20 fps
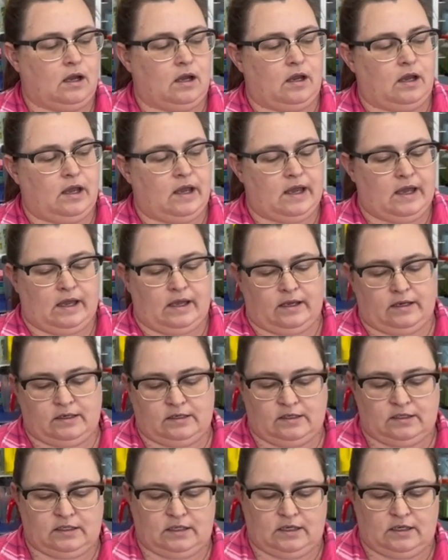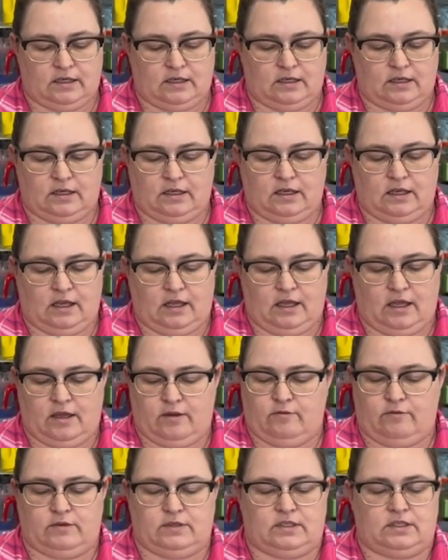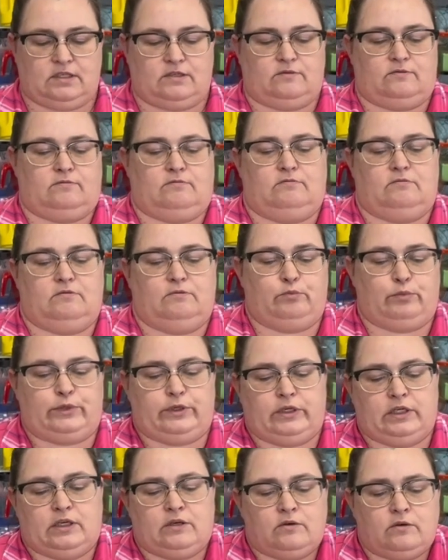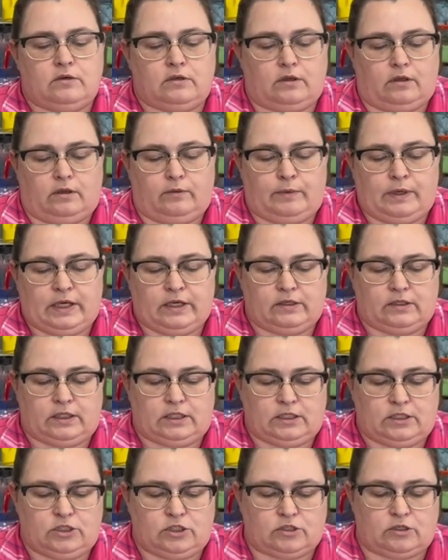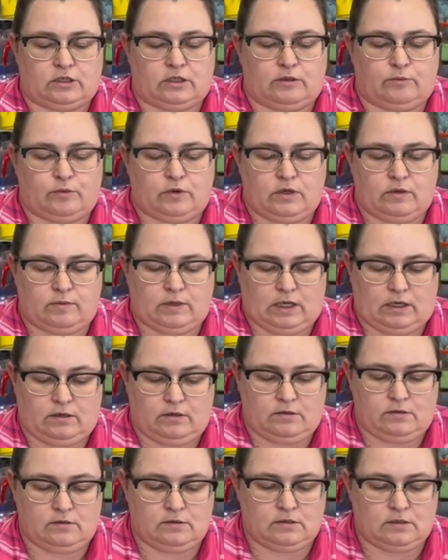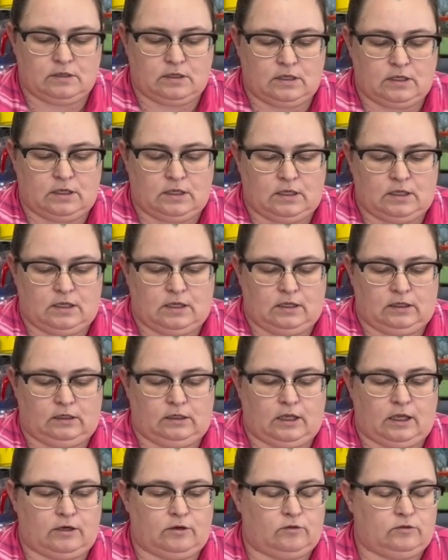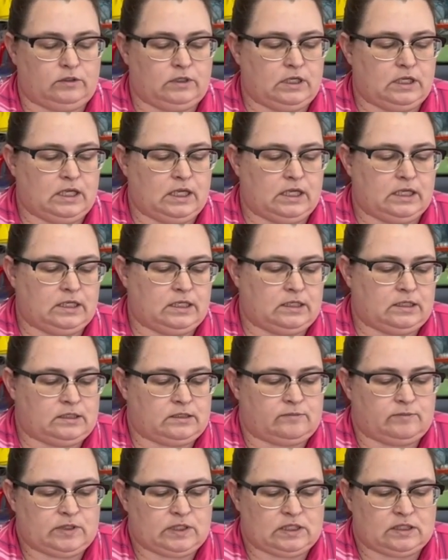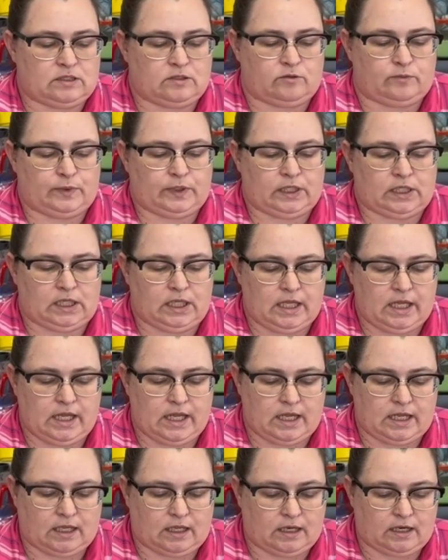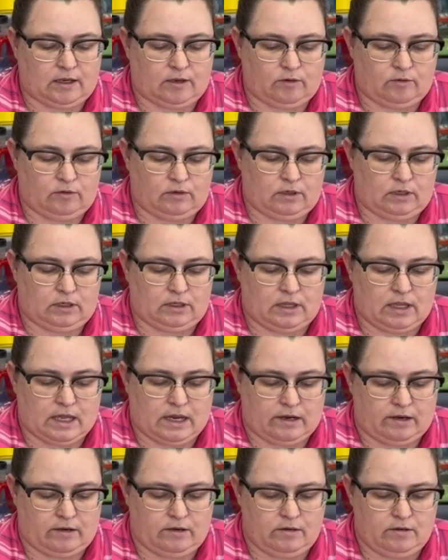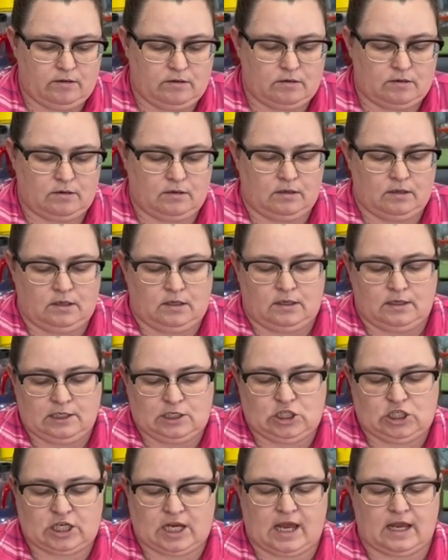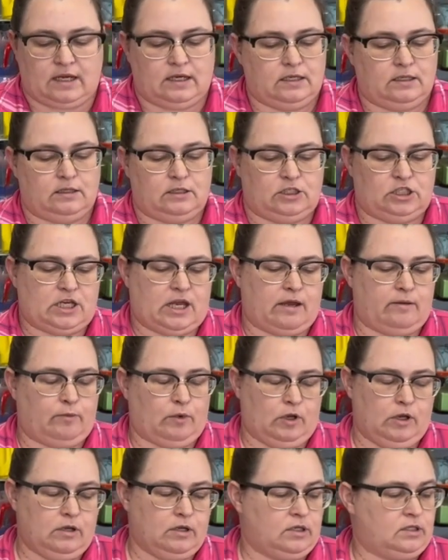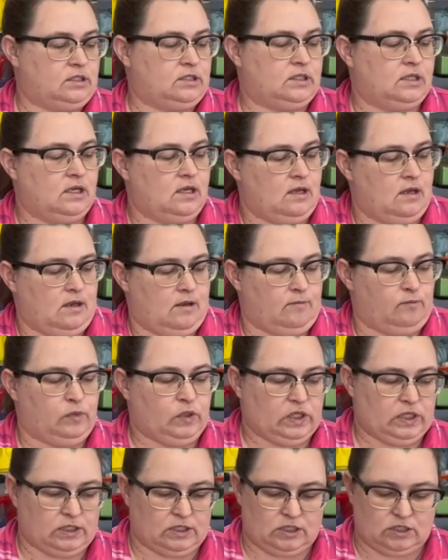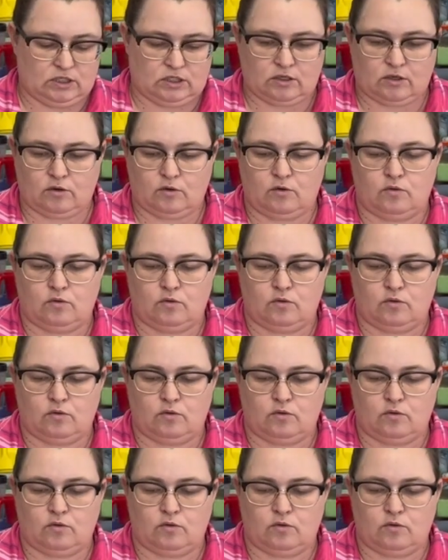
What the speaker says: And it was pretty cool. Apparently during the premiere, not only is Mrs. Soap and Clay hanging out there chatting in the chat box, but so